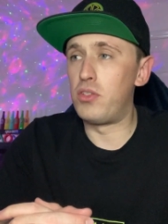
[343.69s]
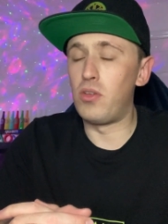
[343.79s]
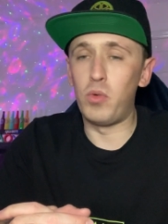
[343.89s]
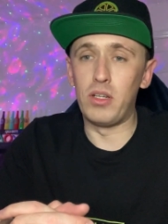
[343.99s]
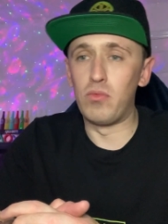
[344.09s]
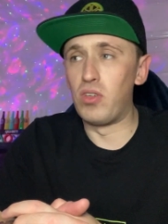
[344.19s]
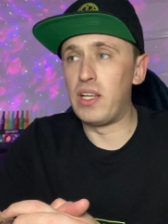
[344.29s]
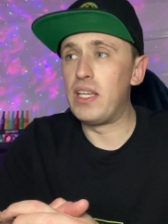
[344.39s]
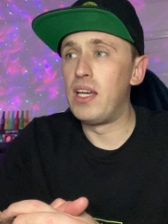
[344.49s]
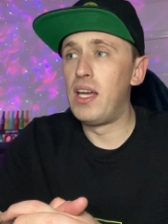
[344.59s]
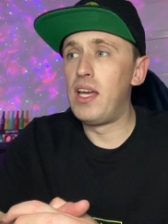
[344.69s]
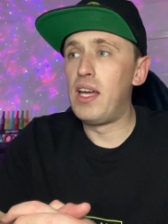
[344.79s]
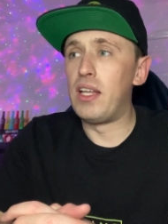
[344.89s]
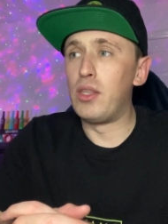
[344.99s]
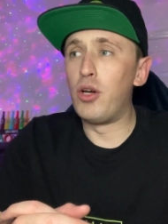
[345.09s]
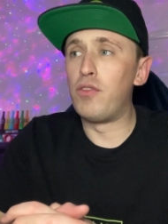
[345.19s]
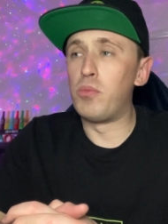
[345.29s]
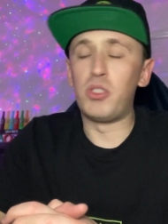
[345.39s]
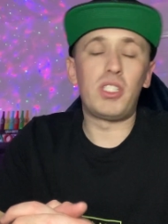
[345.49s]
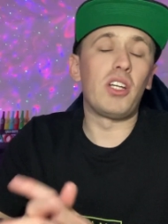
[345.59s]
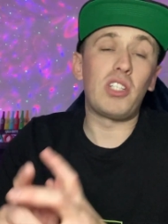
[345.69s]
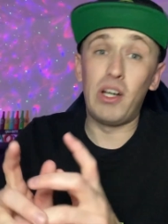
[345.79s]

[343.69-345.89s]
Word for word: So we don't really know him as such.